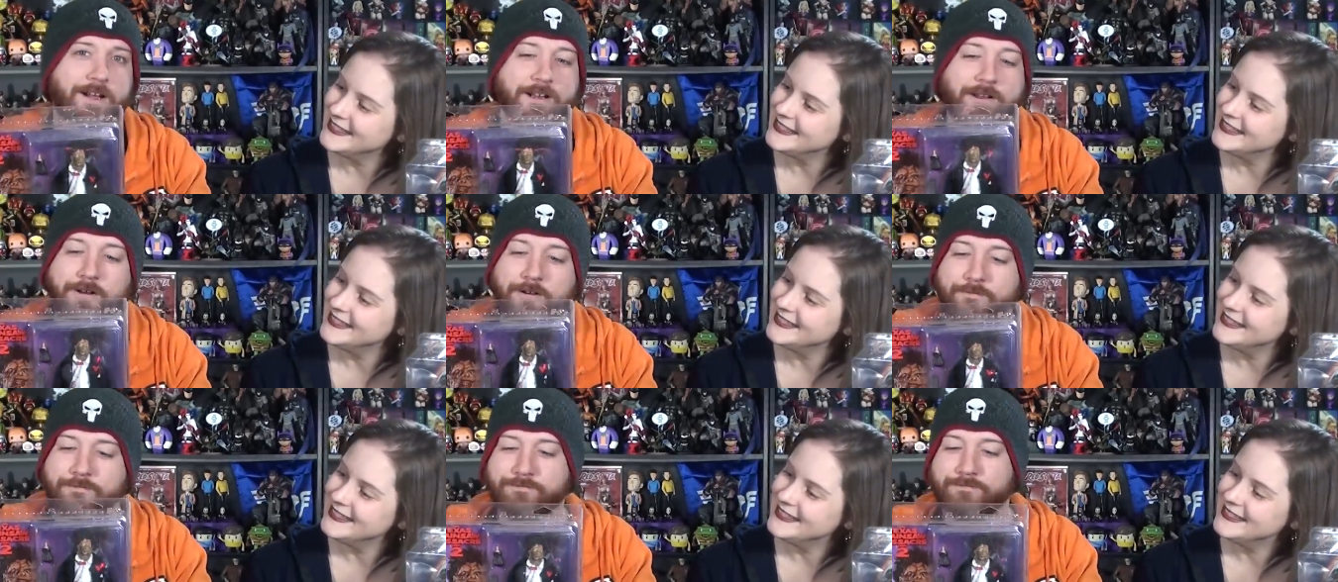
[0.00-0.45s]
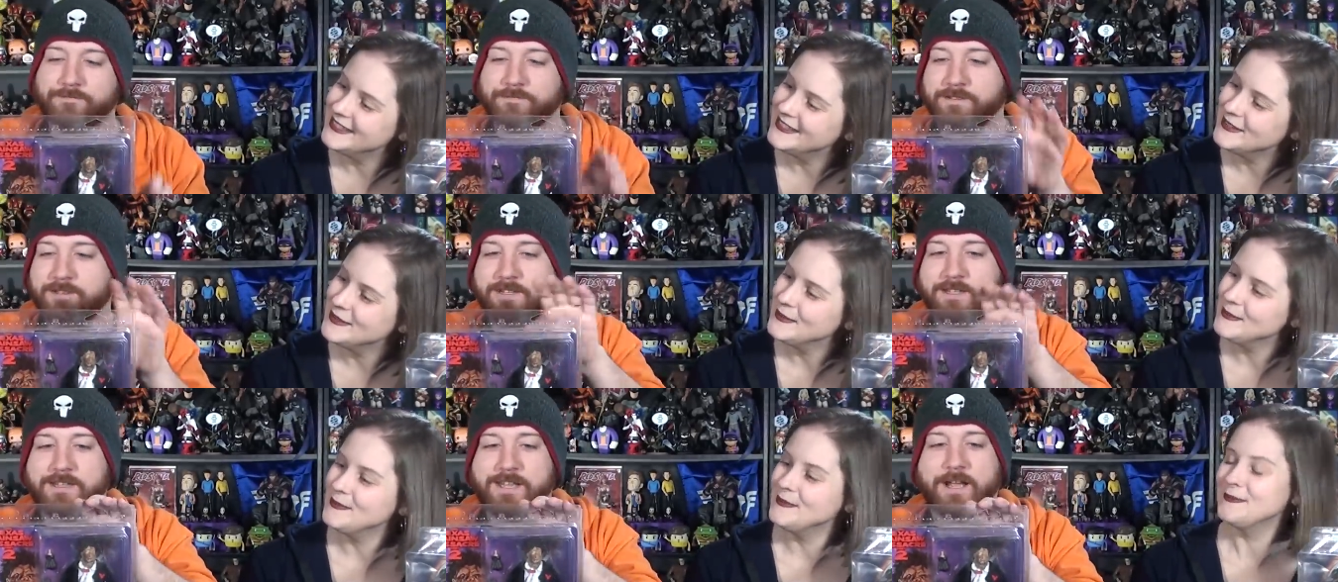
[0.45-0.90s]
Speaker 1: I love
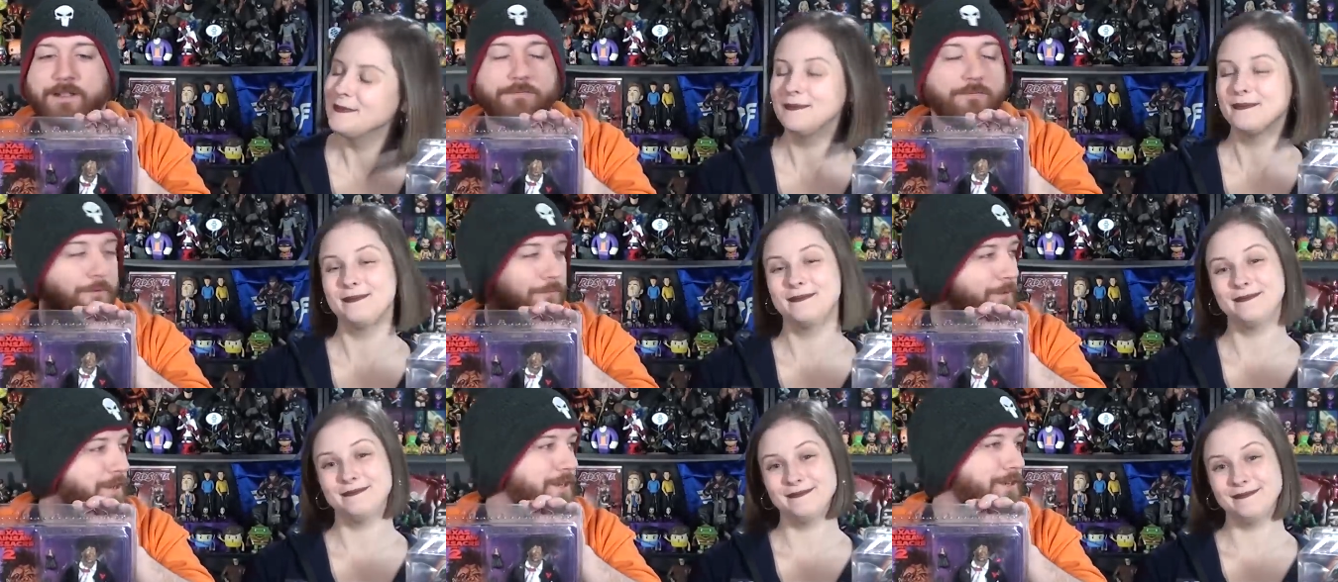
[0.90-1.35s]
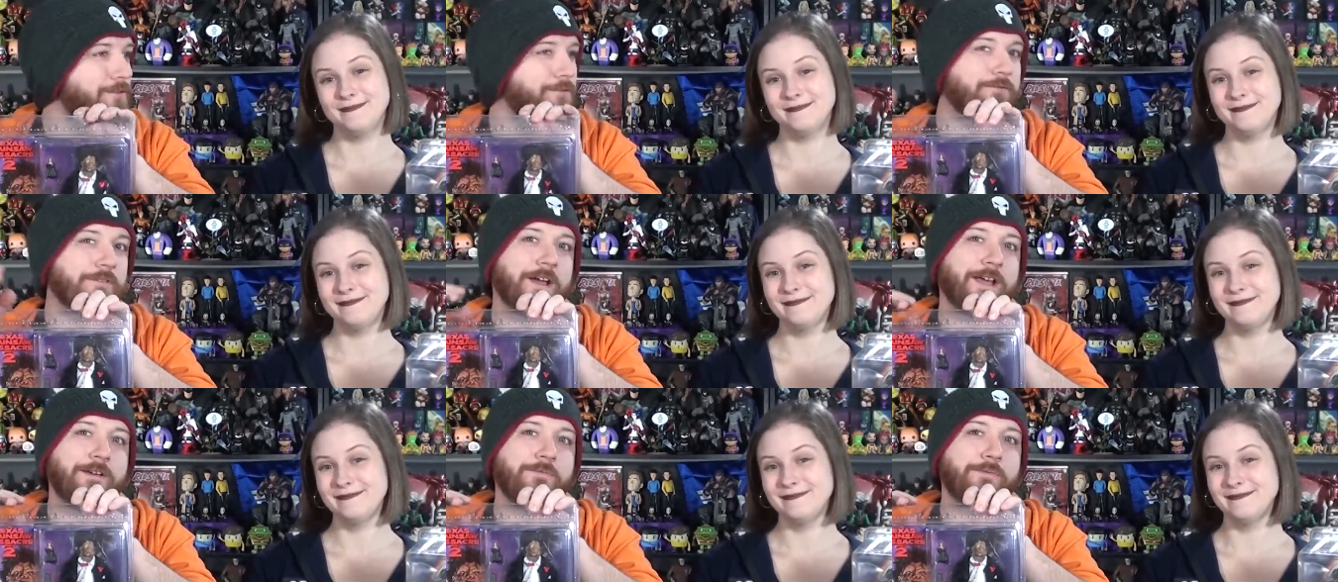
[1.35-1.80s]
that's what we do,
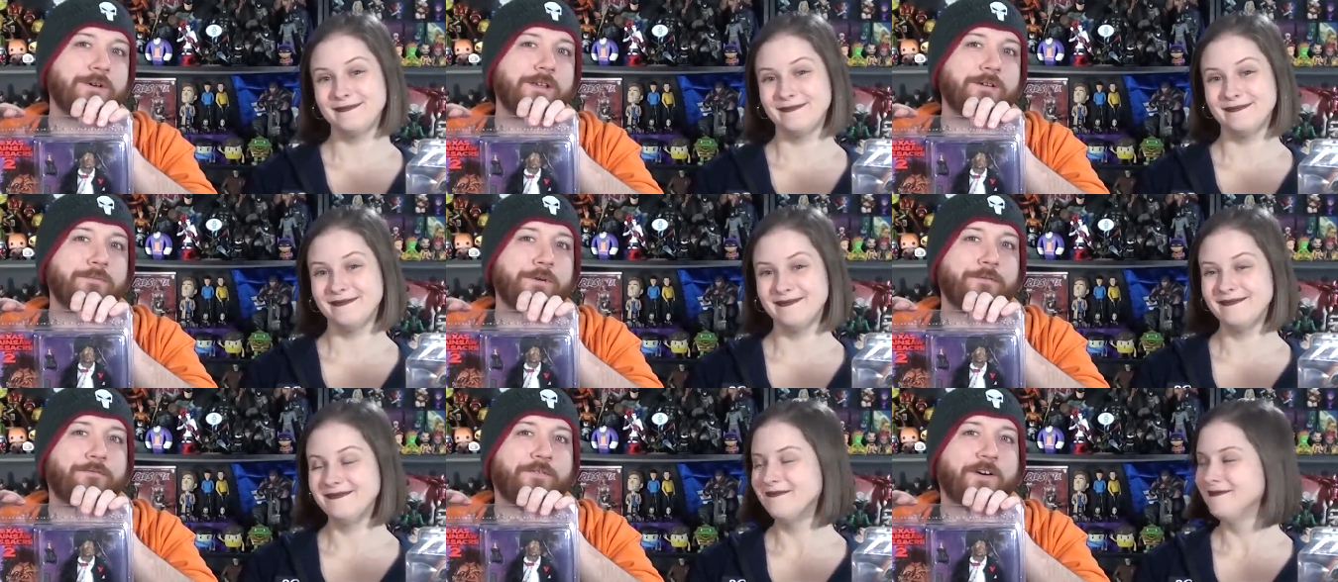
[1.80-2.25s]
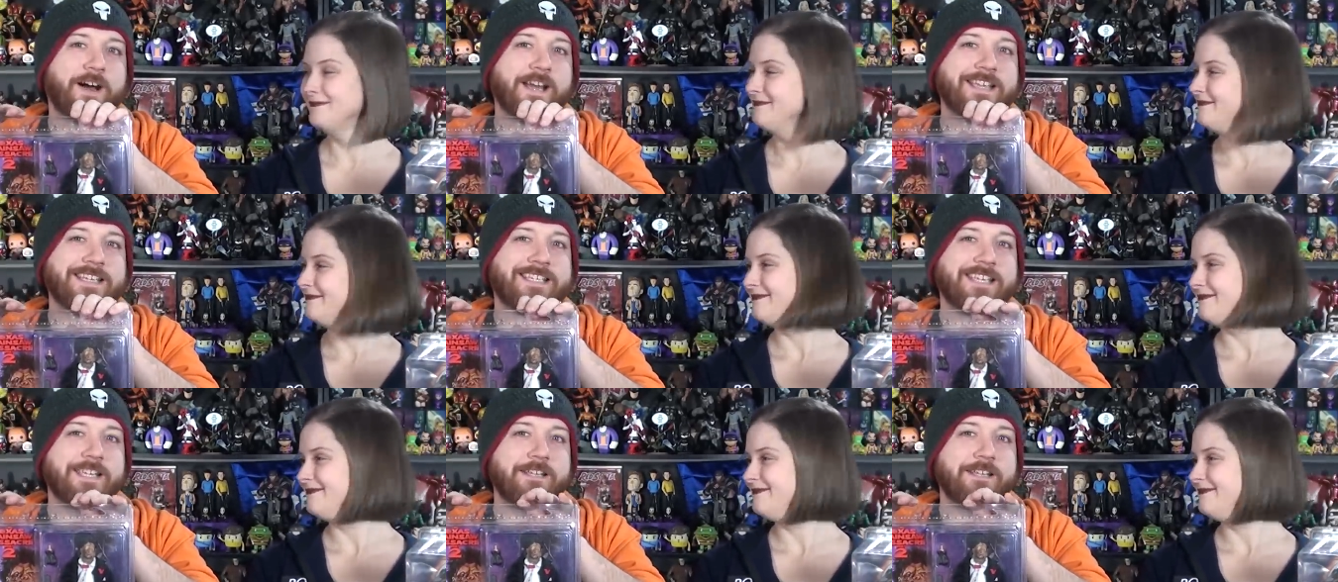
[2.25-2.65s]
eh? We we find